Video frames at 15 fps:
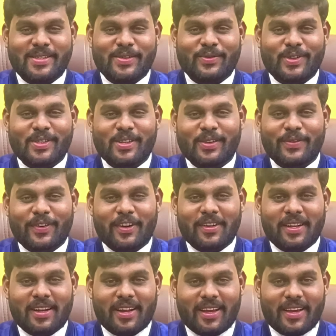is Vasant
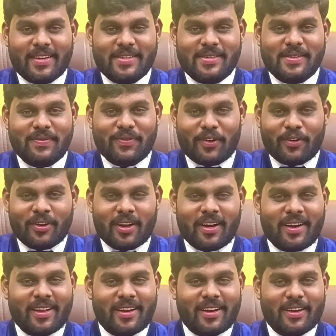Walter AS, founder
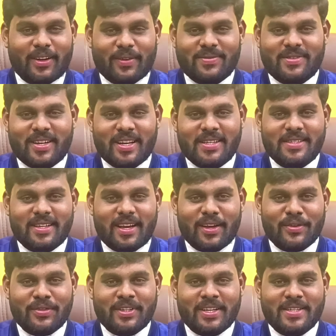and director of Shrestha
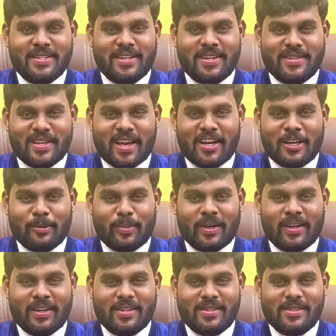Education and Charitable
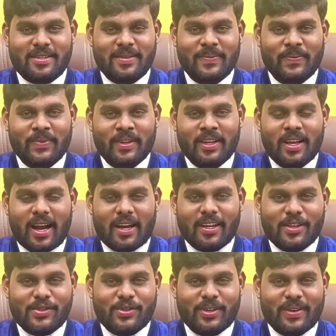Trust and
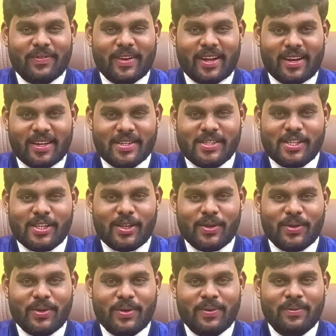Institute of Learning
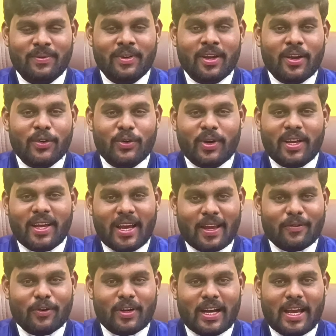Sindhanur. Today
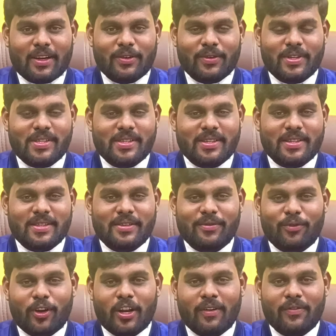I would like to
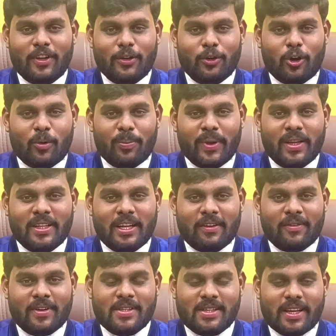discuss one of the topic that
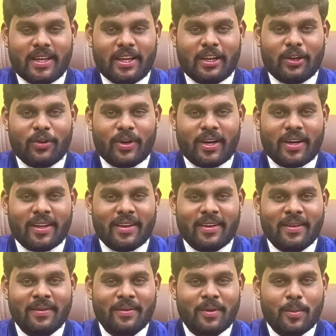was included in
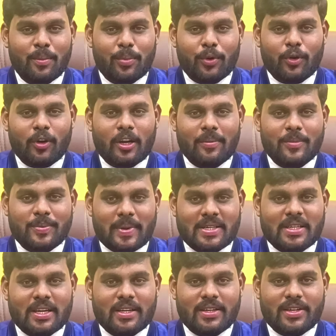program
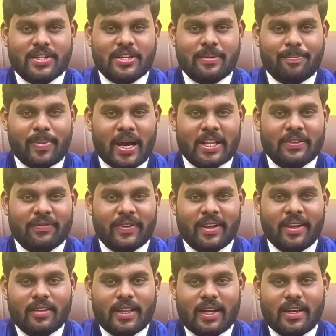specialization pathway,
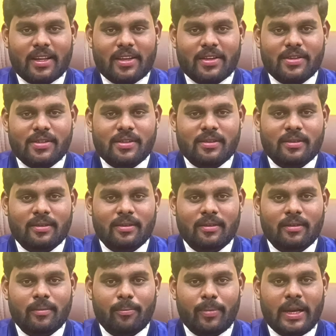that is
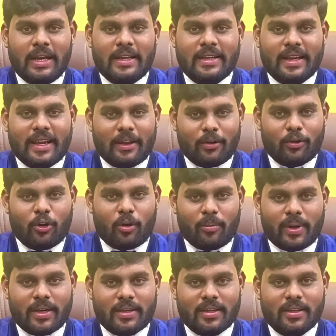built
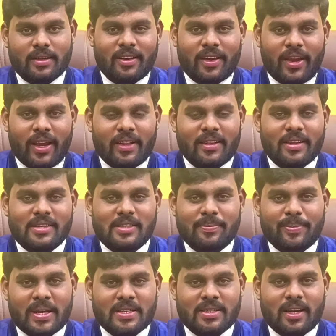environment. In this
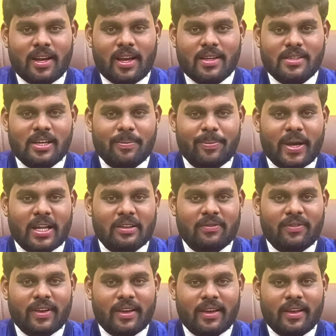specialized
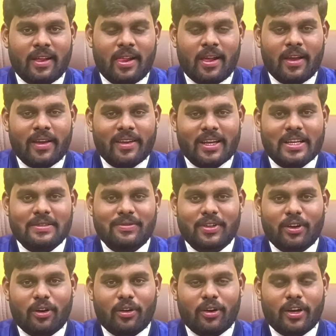pathway, as we
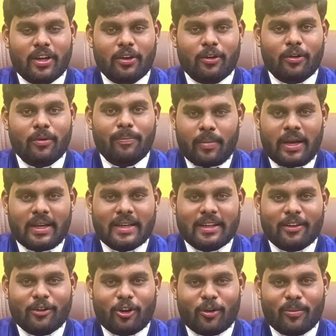already know, built
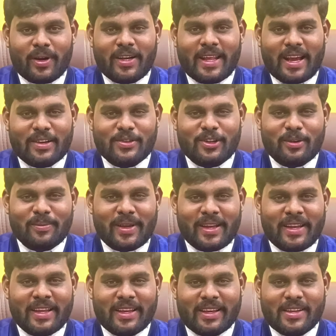environment actual
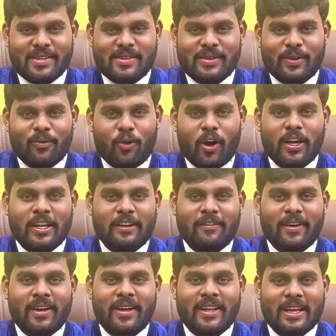meaning is
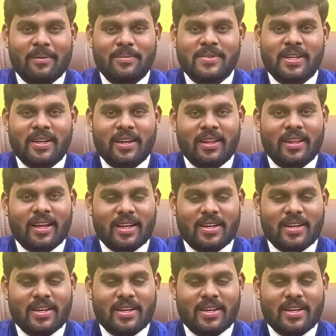whatever it comes under the